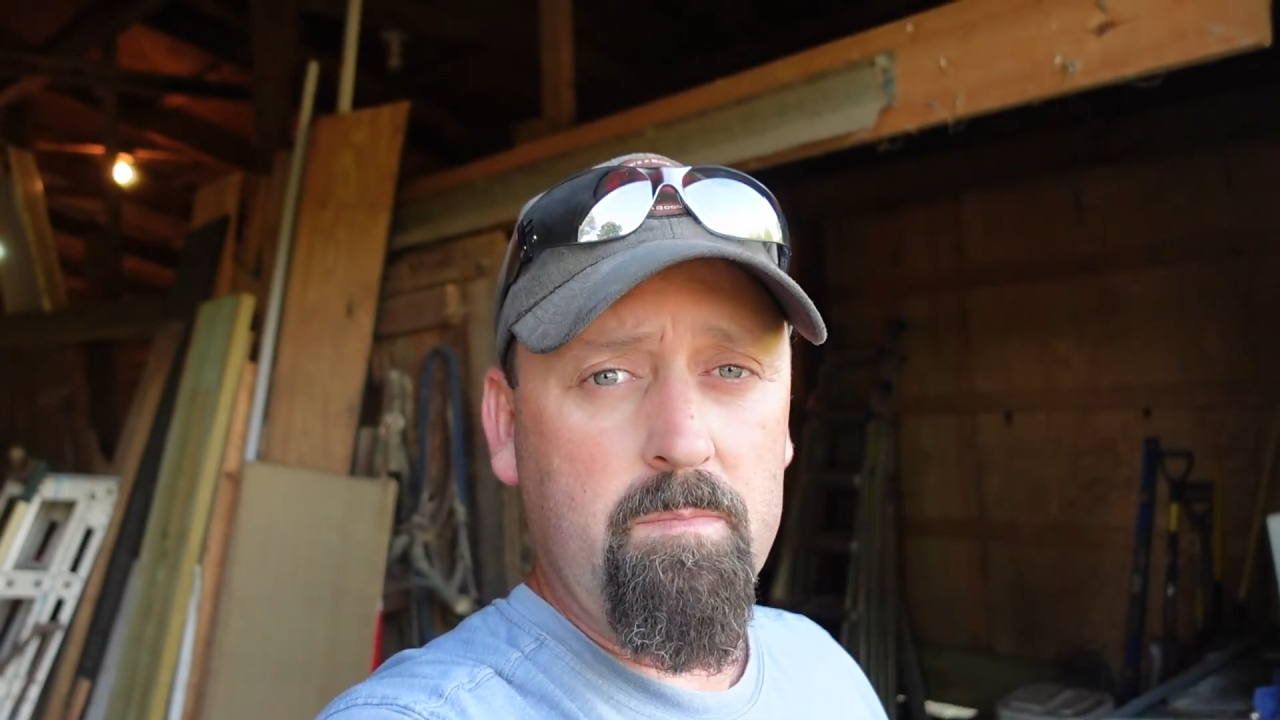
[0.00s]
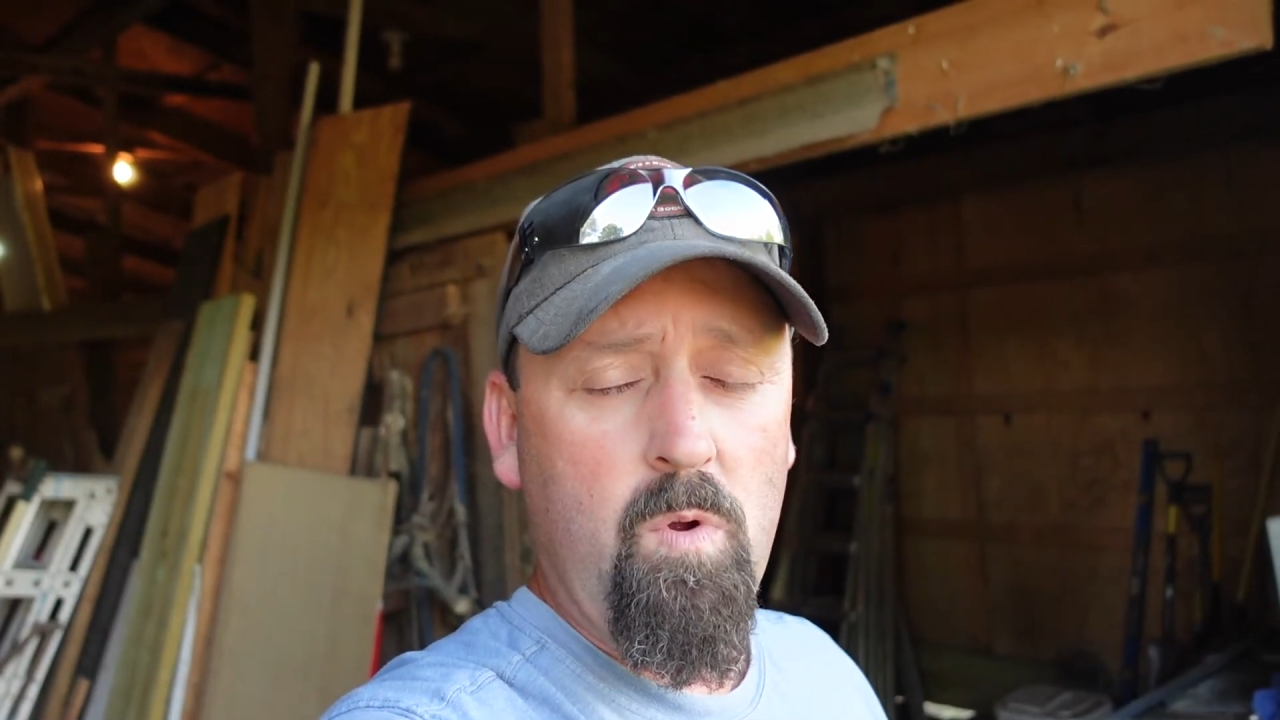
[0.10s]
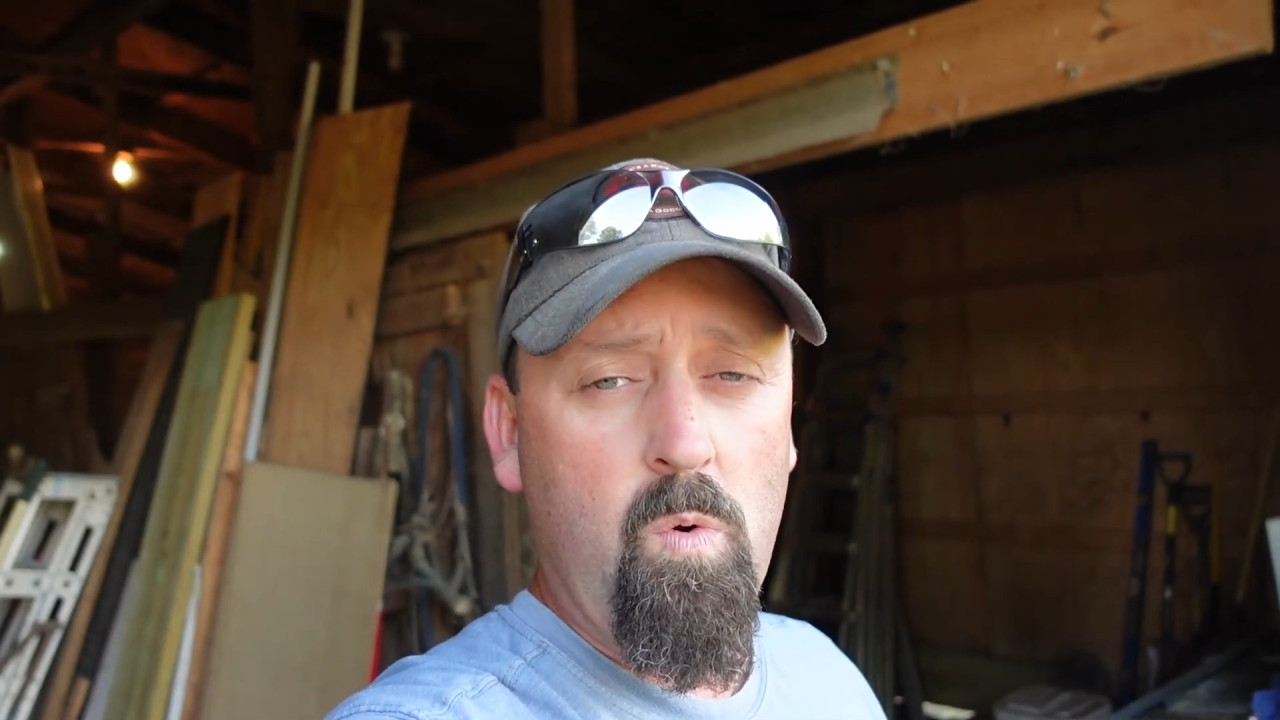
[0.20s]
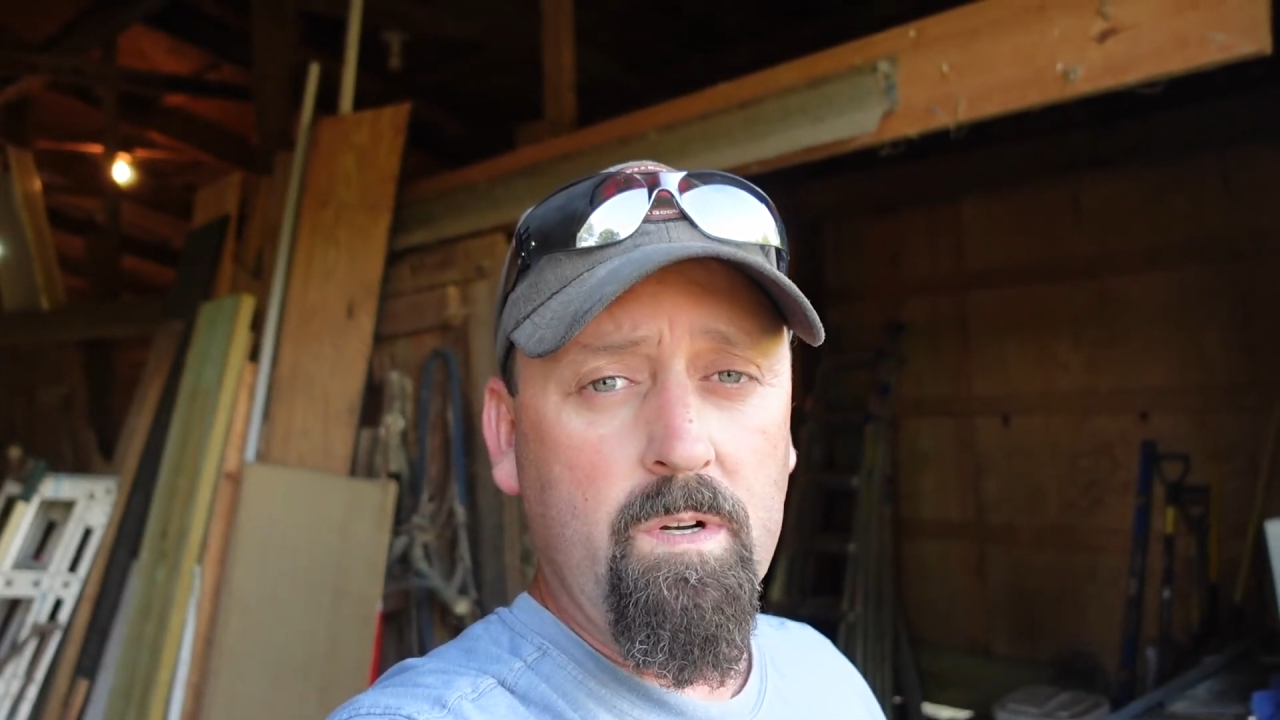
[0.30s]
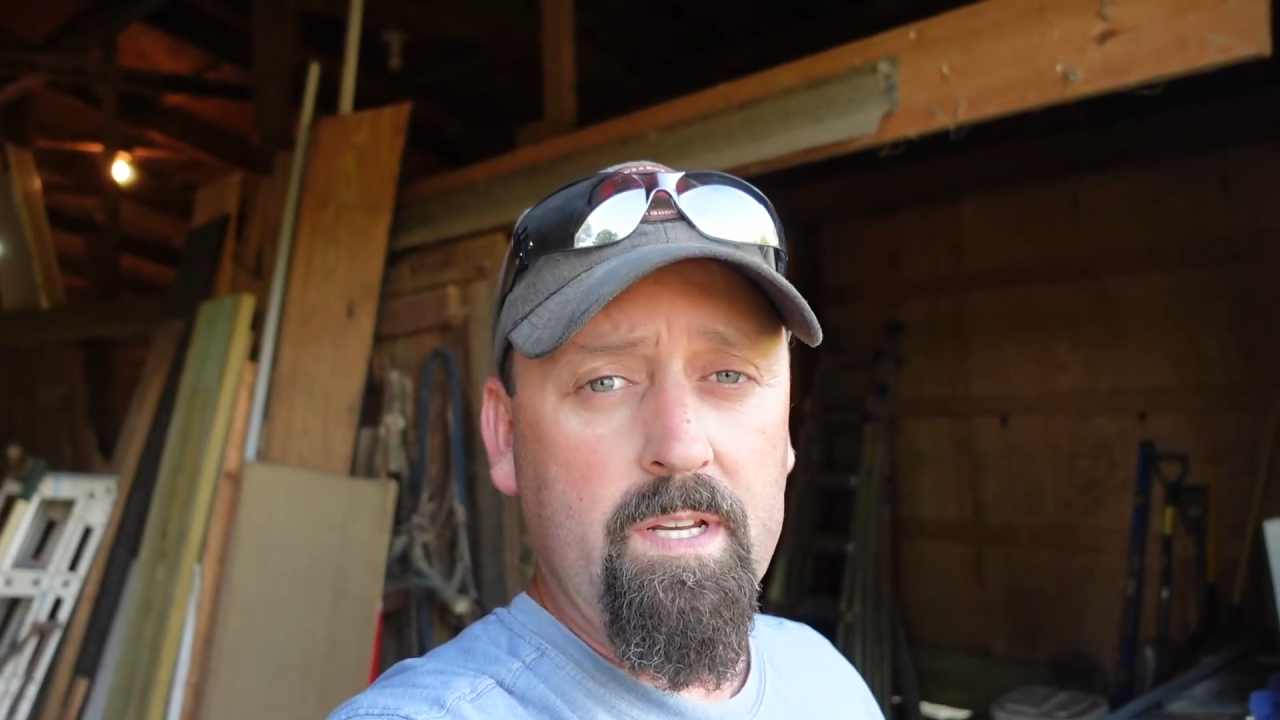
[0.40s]

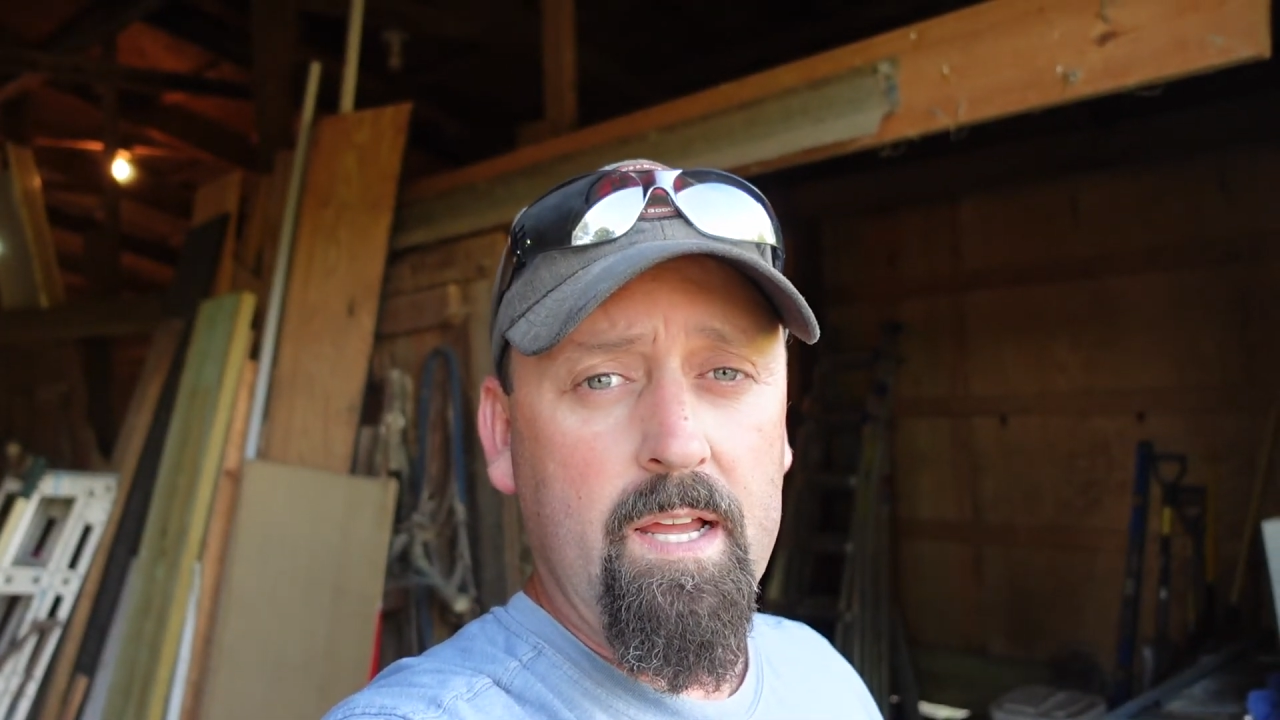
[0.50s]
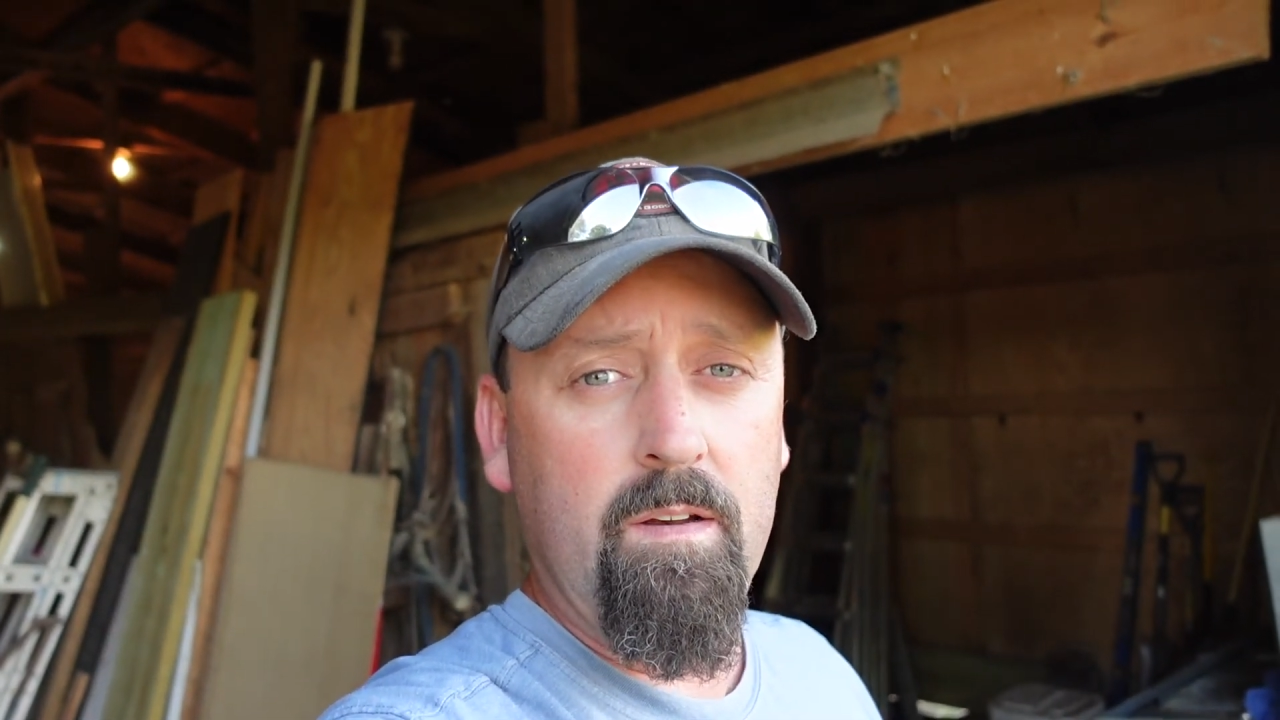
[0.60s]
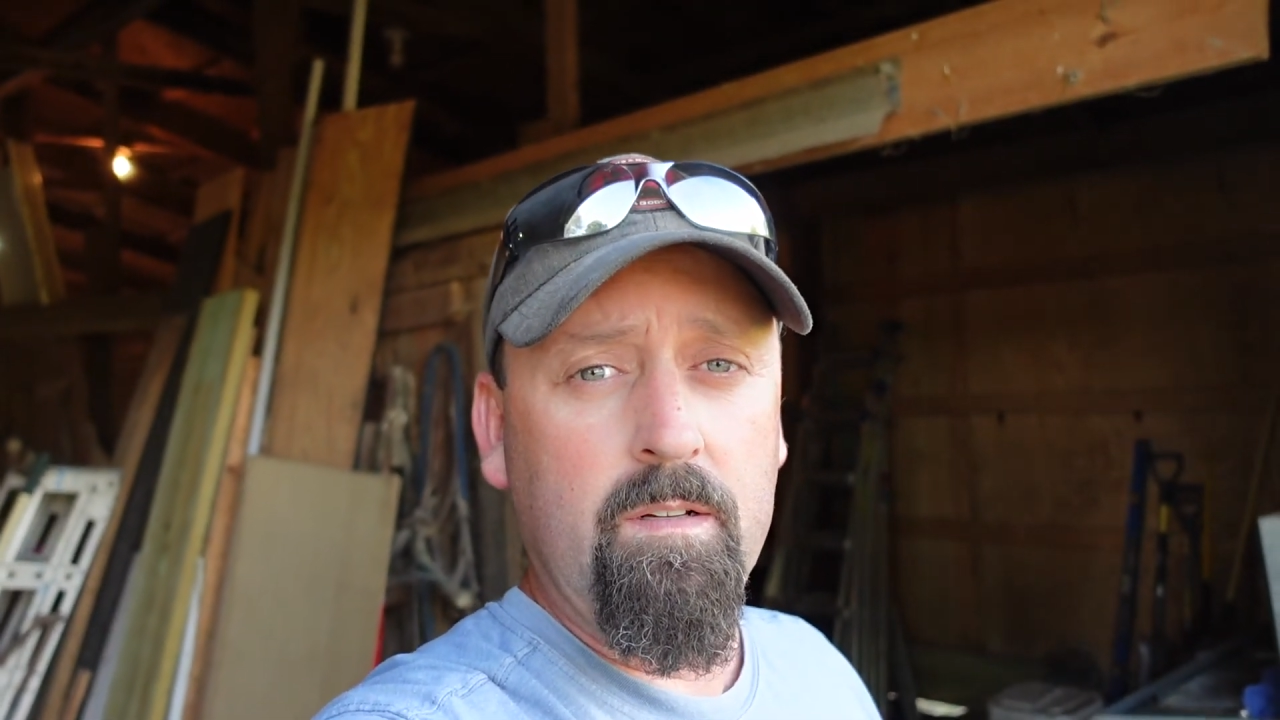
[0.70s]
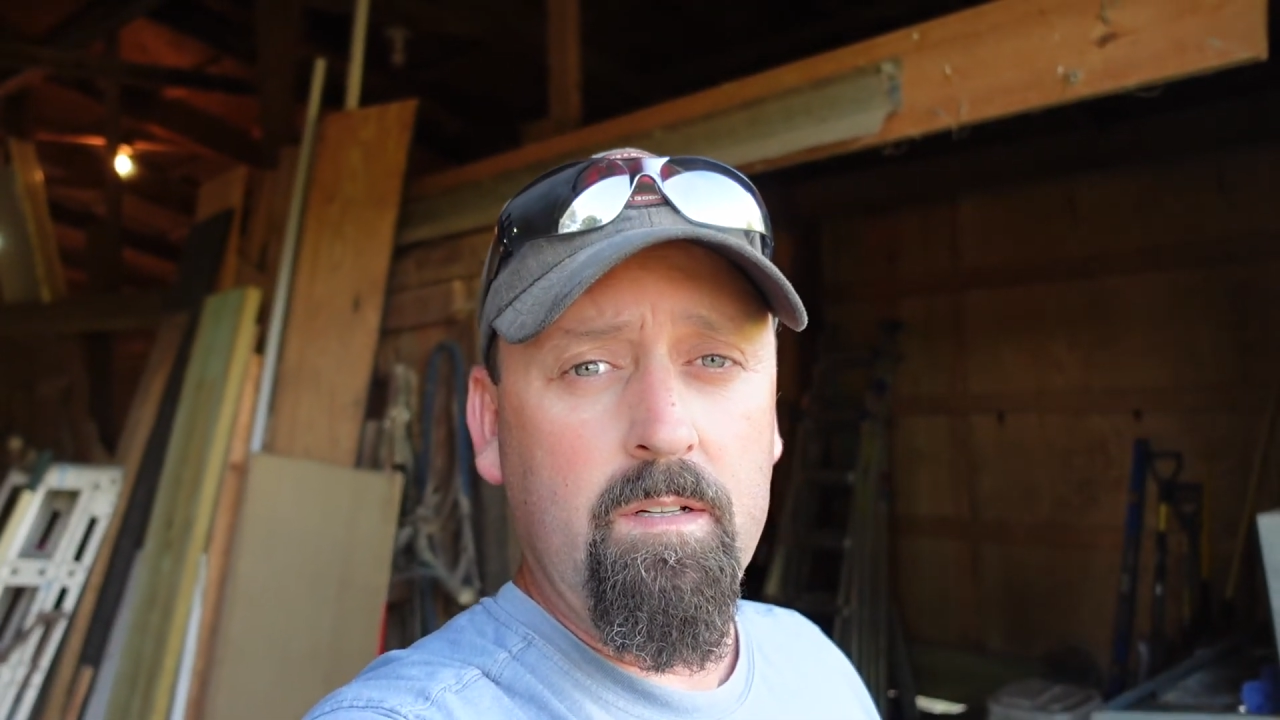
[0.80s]
corn down.